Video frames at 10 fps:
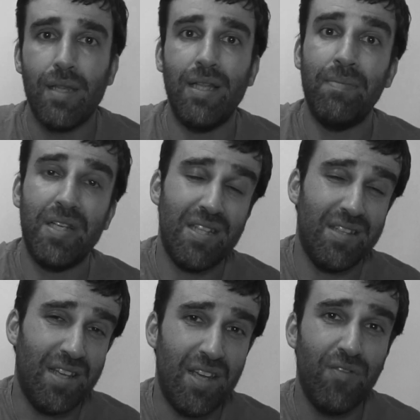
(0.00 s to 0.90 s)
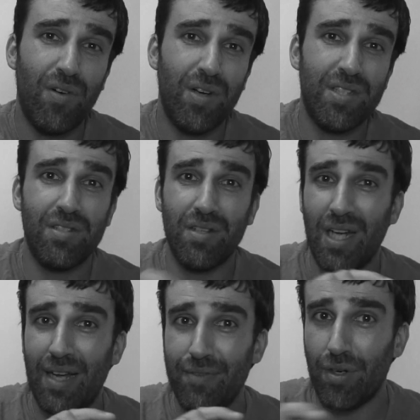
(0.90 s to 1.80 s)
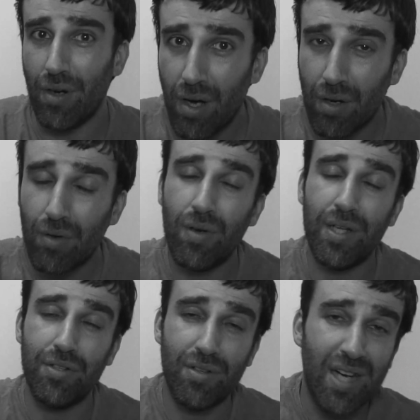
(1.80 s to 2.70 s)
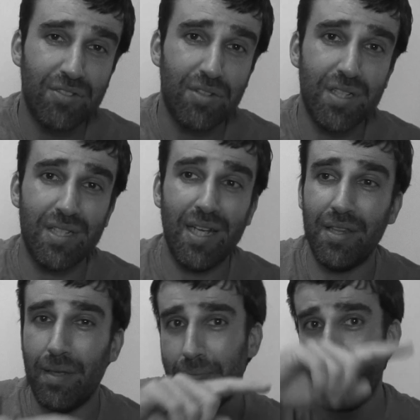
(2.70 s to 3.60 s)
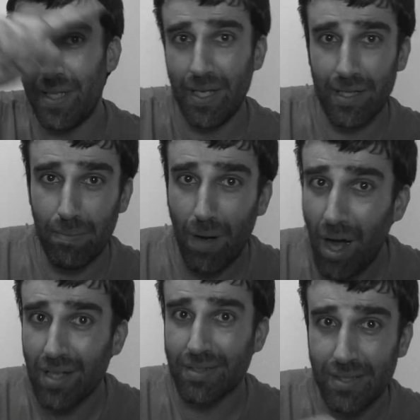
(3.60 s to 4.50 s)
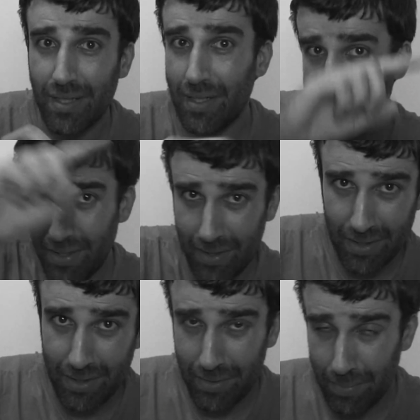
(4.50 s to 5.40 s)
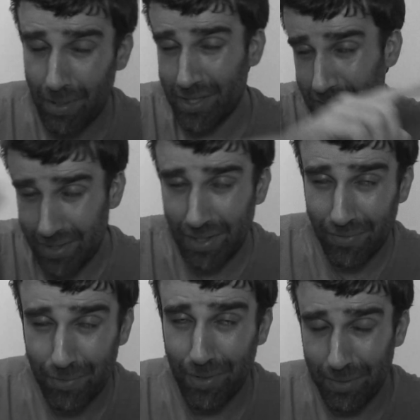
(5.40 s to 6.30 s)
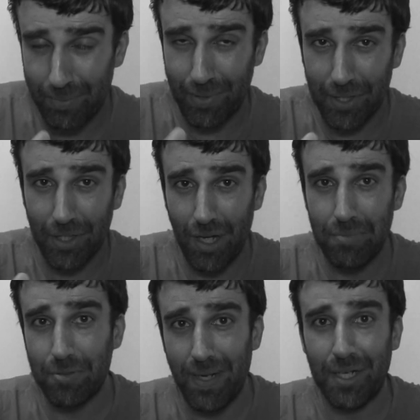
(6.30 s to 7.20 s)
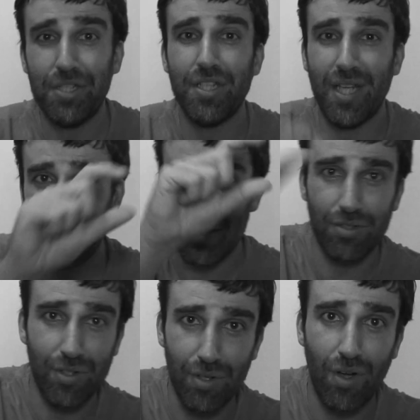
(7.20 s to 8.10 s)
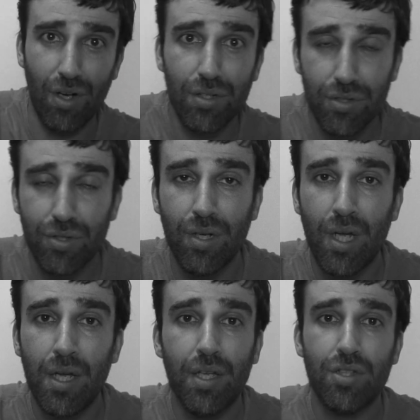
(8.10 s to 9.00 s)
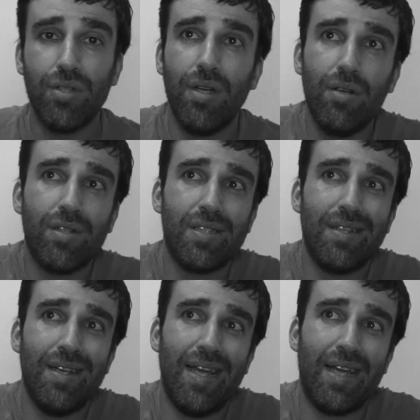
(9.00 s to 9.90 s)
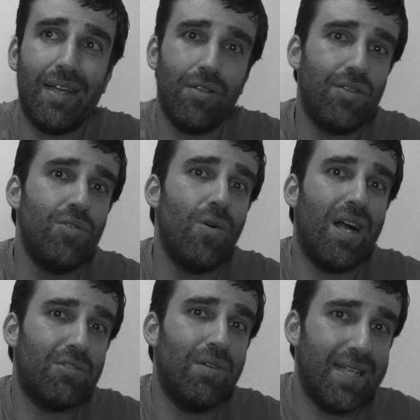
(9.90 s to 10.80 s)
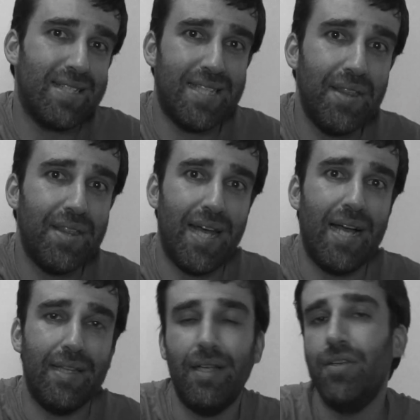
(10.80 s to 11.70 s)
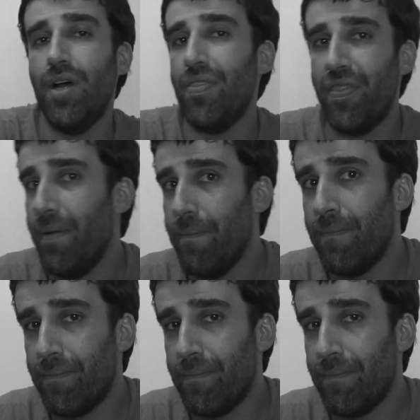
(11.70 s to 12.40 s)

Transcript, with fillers: That means that the invoice is going to have your logo and your address, and the, the, the box, the, the, the box itself where the print comes packaged, it has your logo too. So it looks like you actually sent that and not them.